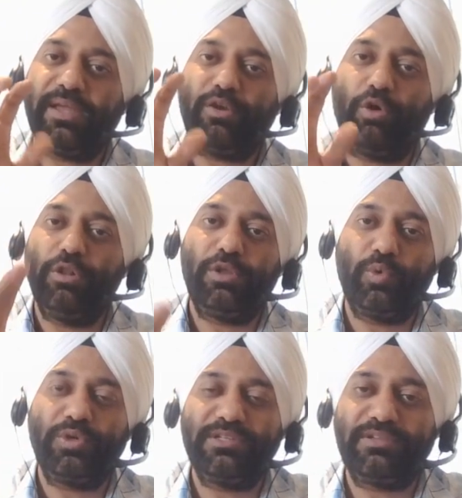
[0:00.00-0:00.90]
get all the
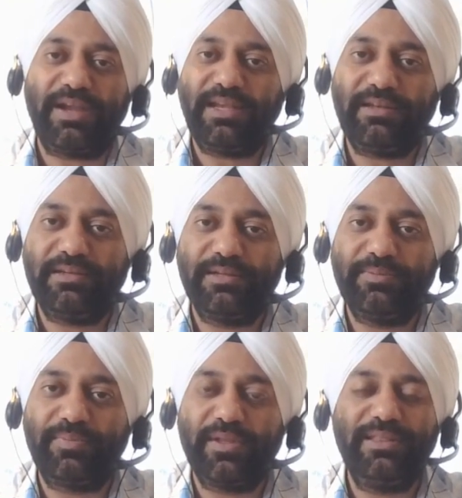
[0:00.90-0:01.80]
questions right.
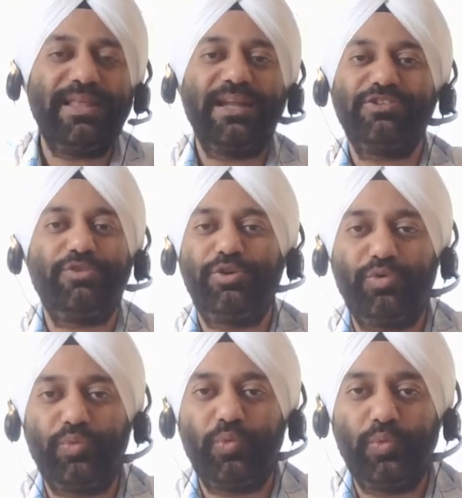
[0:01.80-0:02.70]
That's not
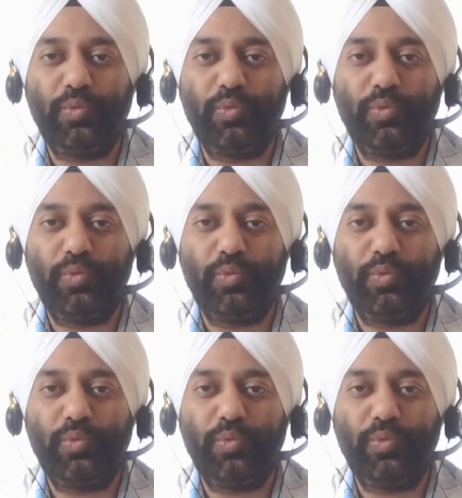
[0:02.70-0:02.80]
true.